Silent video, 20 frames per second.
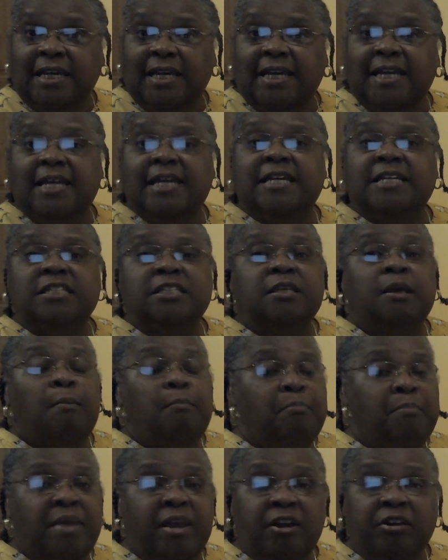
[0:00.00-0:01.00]
is
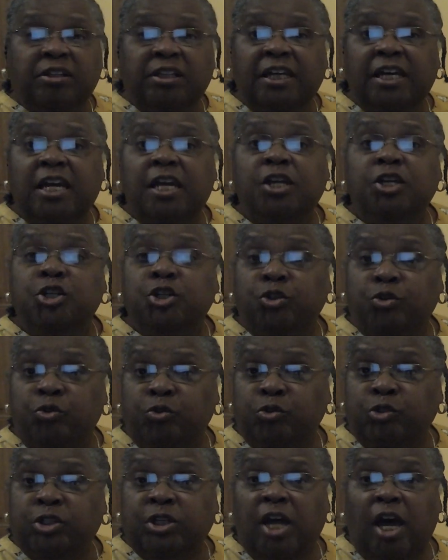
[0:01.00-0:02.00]
merely
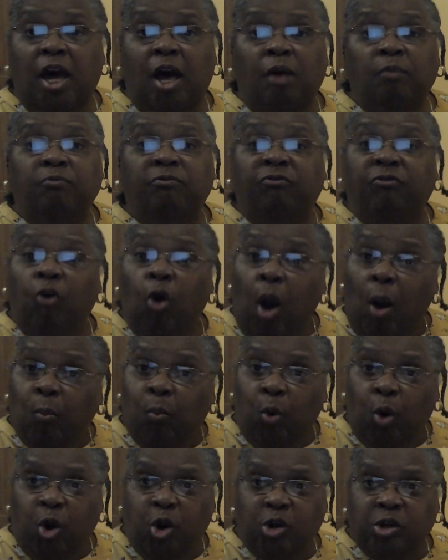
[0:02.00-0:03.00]
used to help form
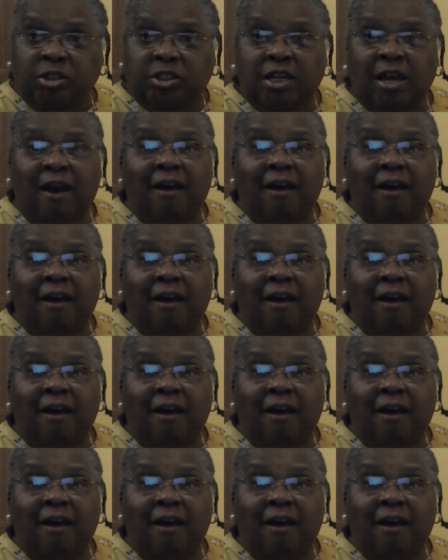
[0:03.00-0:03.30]
words